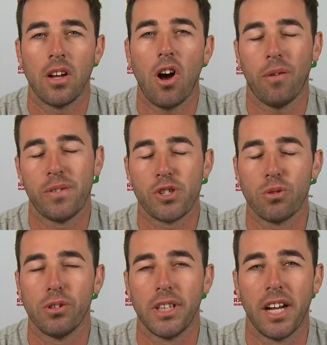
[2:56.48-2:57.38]
Oh, for
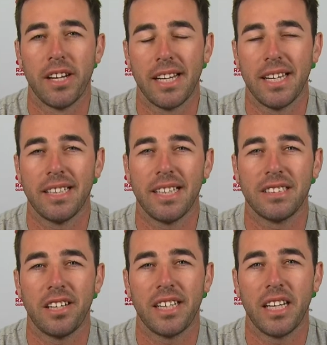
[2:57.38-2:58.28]
sure.
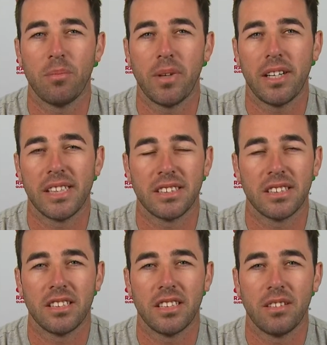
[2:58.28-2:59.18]
He's only getting better.
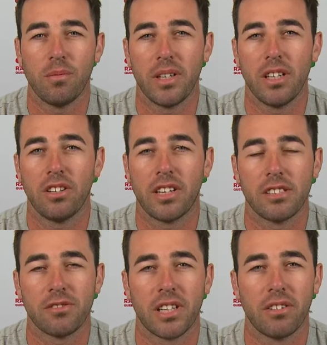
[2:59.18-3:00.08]
When you look at
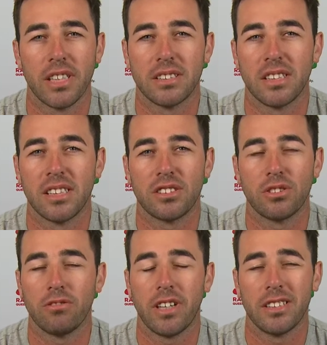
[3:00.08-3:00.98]
his record, he's
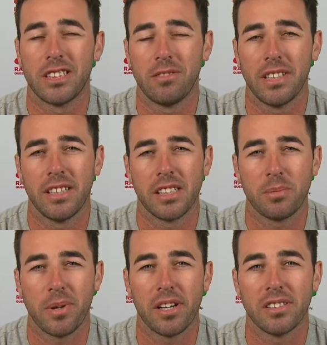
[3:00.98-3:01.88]
still relatively
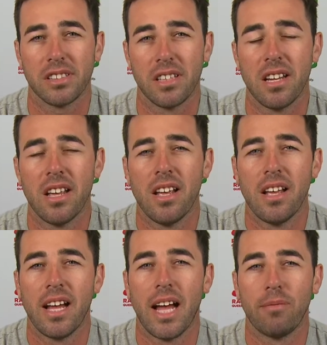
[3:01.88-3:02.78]
inexperienced, and
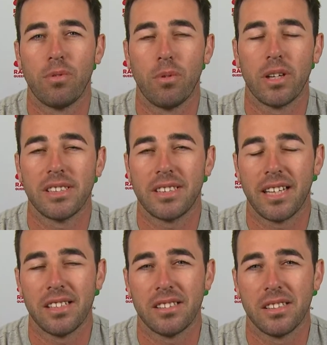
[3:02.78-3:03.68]
for what he's
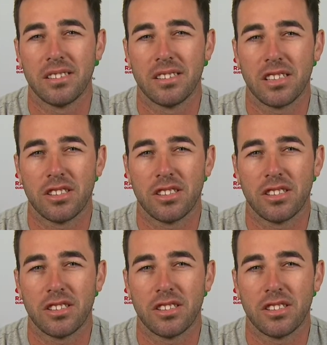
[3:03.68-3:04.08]
done in such a